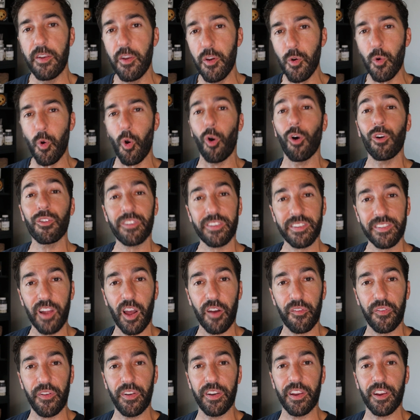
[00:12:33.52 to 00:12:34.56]
new old
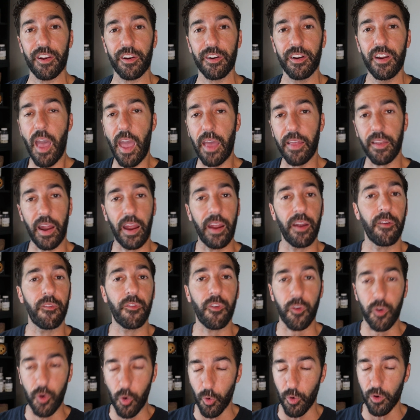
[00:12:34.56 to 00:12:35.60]
stuff in here. And I, of
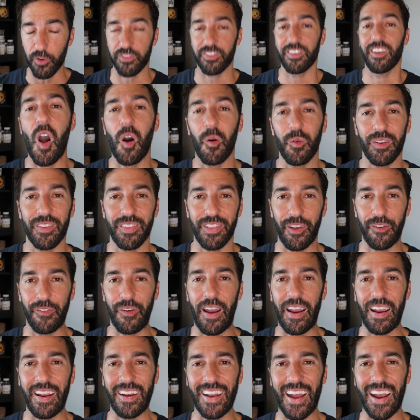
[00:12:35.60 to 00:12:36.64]
course, always love
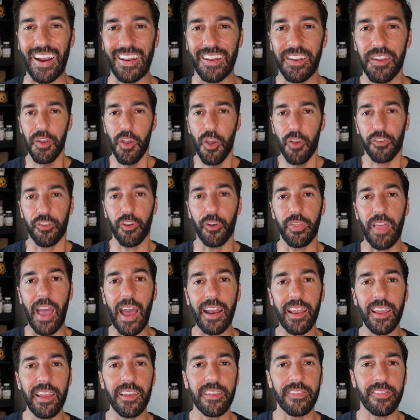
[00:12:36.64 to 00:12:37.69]
iodine. So
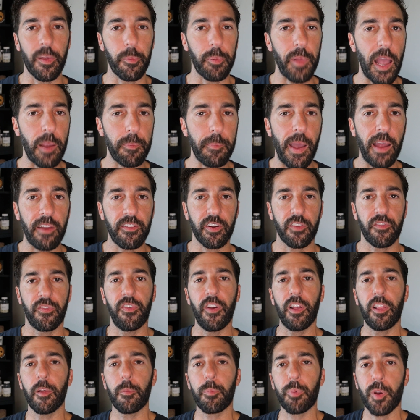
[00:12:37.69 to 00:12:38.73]
that is the Black Magic
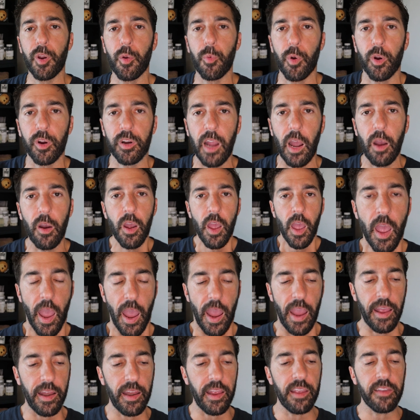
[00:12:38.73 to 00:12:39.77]
Villain pre-workout.
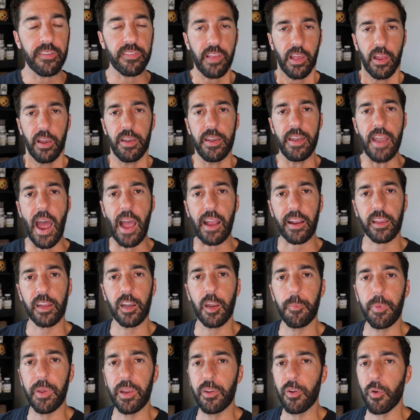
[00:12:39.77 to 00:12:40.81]
It is not
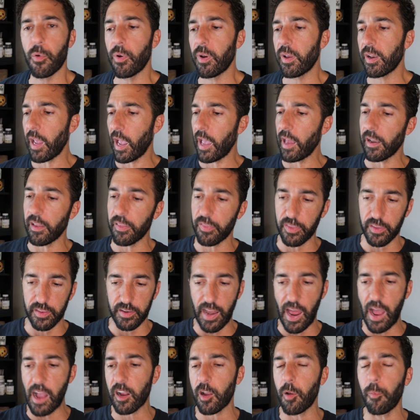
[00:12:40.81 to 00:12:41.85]
gonna be doing any of the
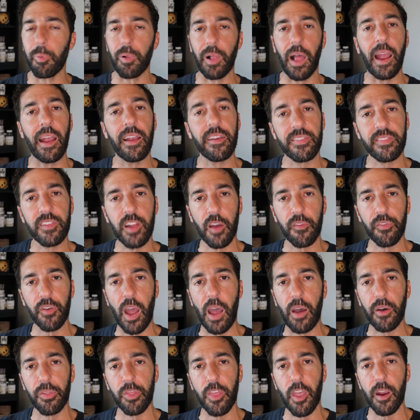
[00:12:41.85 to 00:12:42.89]
non-compliant stuff
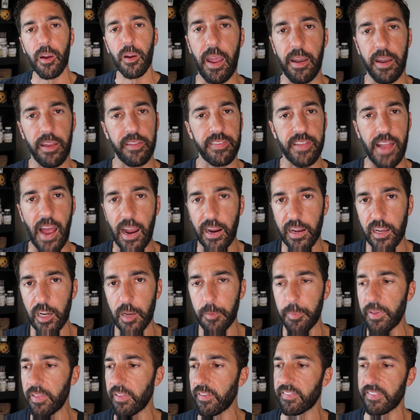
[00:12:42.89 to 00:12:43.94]
out there, and it's not
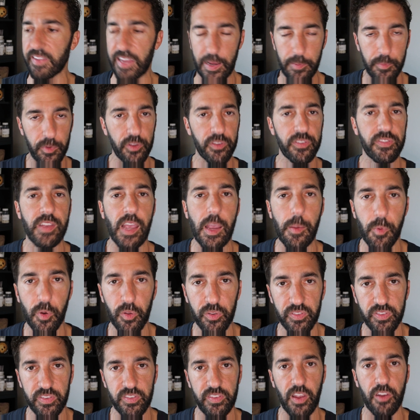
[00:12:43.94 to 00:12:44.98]
gonna be the same old
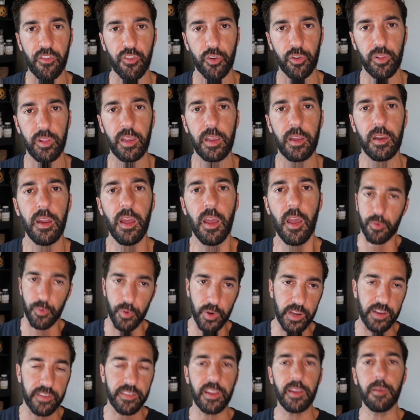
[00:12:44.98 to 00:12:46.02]
citrulline,
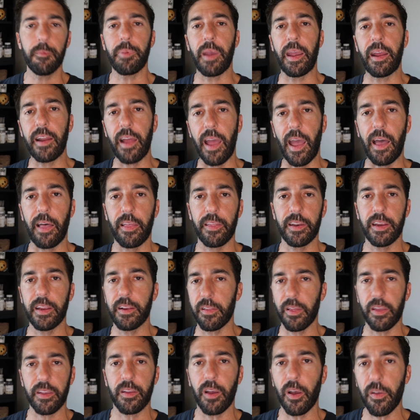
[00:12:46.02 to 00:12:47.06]
creatine, beta-alanine,
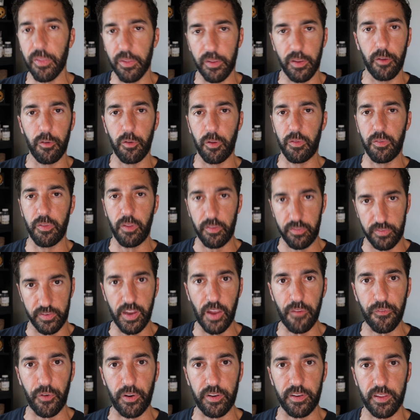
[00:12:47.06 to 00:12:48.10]
like all, it's
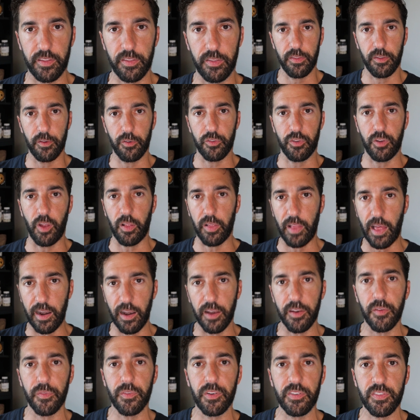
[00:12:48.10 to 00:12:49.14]
different. There's a lot
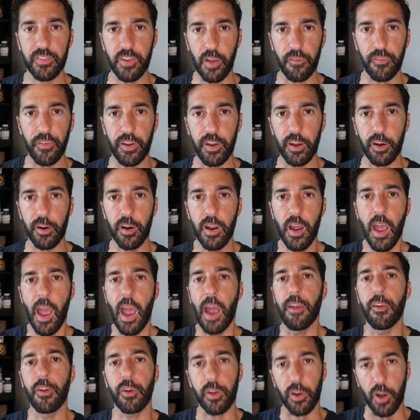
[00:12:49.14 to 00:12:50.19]
of different stuff in here,
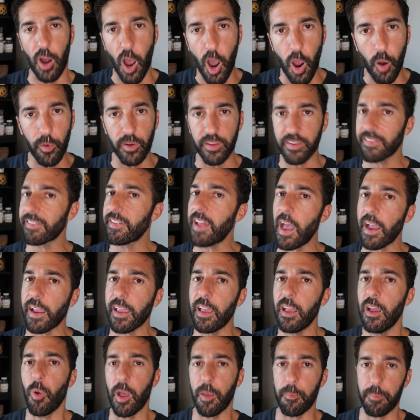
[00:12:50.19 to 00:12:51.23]
and you could always stack
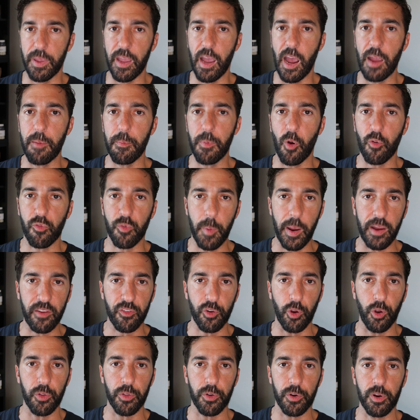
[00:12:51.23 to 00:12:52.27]
it behind over my
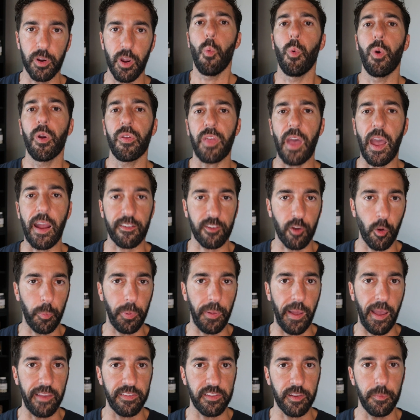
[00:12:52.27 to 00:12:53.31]
shoulder with
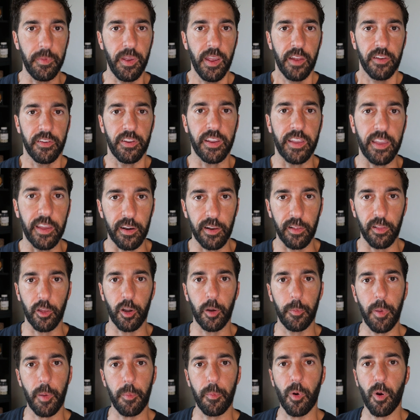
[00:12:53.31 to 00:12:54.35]
ectoplasm to get a
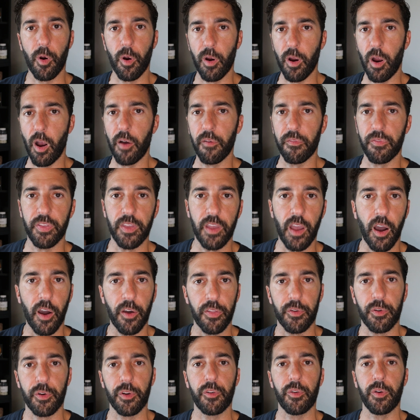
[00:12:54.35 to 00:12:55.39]
little bit more of the
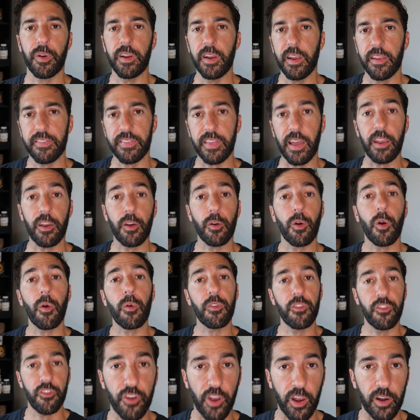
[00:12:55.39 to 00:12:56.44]
other ingredients that you're
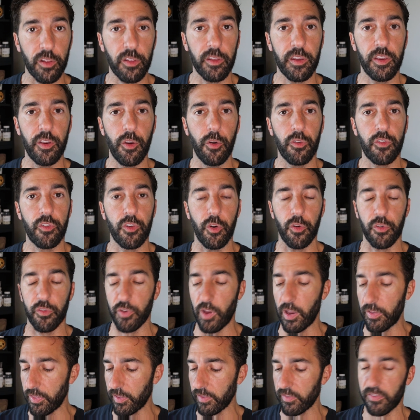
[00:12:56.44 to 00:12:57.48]
generally used to.
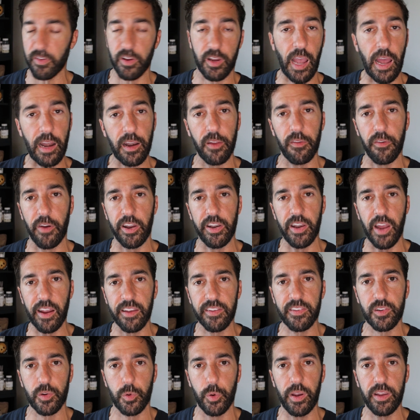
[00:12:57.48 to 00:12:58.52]
So I think it's a kind of a
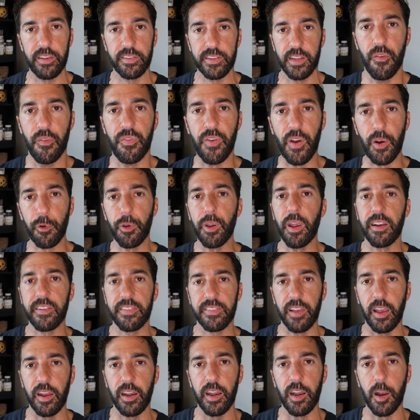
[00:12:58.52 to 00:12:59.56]
nice twist. Very
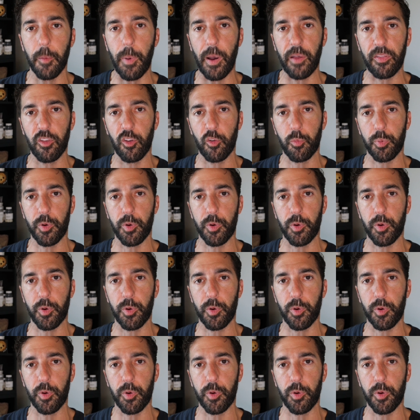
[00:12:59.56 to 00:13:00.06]
excited about this